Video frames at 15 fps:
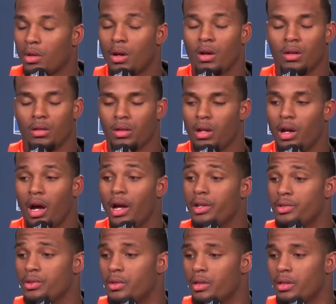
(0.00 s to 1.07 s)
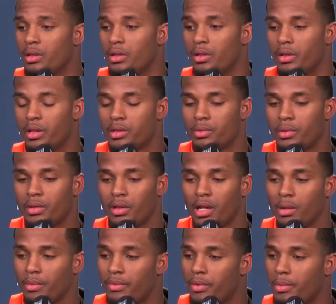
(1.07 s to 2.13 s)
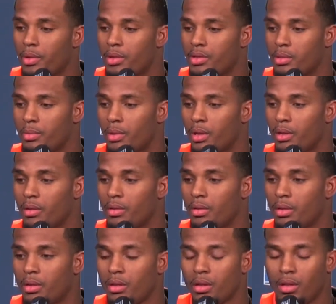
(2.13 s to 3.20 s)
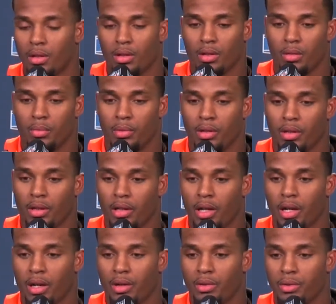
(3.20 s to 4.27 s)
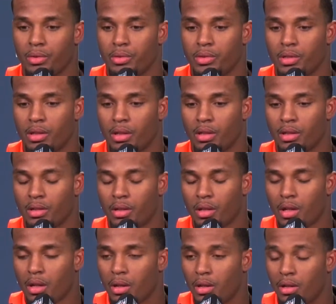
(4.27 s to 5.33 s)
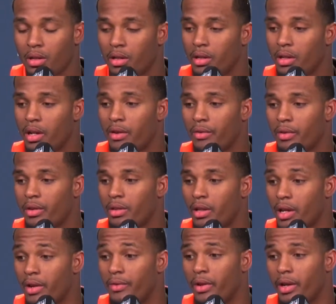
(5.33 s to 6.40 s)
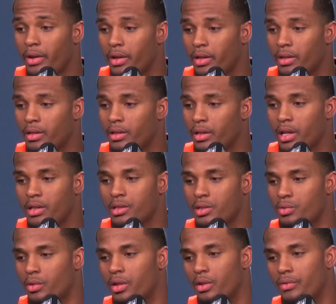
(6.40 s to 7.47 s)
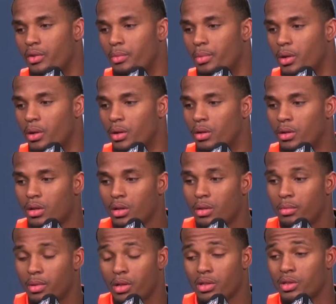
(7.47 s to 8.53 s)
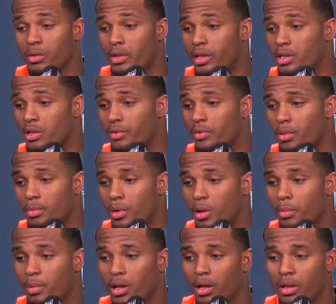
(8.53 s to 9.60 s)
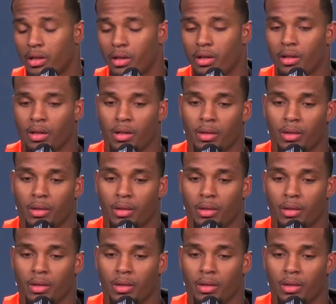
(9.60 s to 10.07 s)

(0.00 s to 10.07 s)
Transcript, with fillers: Oh, I, enjoy it. You know, that's what the game of football is about you know, being a guy who's uh, good in every every area, not just running the football, but also catching the football, blocking.